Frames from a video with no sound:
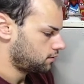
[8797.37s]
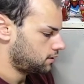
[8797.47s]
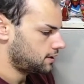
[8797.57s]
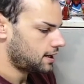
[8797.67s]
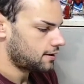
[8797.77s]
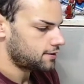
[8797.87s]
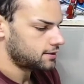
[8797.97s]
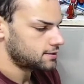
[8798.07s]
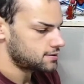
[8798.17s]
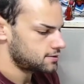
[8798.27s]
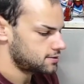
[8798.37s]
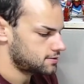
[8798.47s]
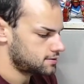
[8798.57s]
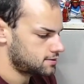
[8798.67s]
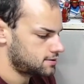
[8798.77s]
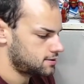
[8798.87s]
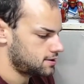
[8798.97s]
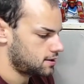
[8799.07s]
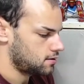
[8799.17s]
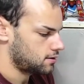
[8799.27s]
Yeah, I think this is the
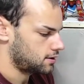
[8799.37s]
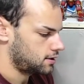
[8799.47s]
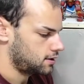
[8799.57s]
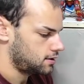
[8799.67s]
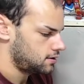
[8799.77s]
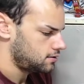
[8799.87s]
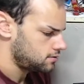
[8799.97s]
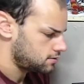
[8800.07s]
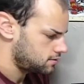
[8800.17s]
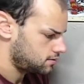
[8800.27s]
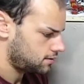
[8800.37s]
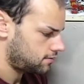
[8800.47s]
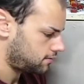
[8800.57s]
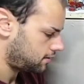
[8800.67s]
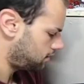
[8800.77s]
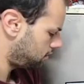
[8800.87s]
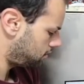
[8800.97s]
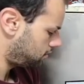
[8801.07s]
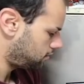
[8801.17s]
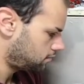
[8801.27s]
staircase, I think.
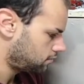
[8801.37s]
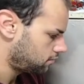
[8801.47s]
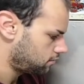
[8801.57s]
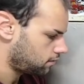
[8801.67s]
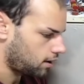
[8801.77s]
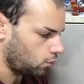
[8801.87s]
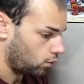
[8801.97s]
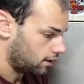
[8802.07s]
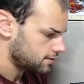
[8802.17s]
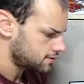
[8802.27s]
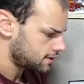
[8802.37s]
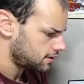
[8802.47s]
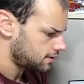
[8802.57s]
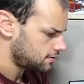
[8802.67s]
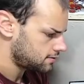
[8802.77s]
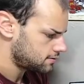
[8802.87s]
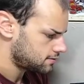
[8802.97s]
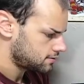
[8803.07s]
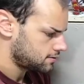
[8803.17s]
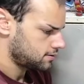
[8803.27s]
I want to say it is.
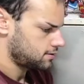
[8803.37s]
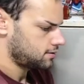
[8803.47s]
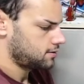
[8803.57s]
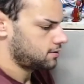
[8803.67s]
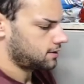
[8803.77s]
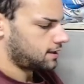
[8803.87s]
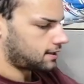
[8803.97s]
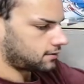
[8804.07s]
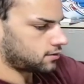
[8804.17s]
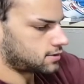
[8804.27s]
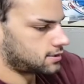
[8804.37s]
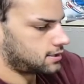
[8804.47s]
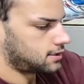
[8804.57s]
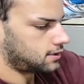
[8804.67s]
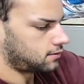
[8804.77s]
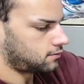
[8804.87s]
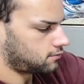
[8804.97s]
Kind of looks like it.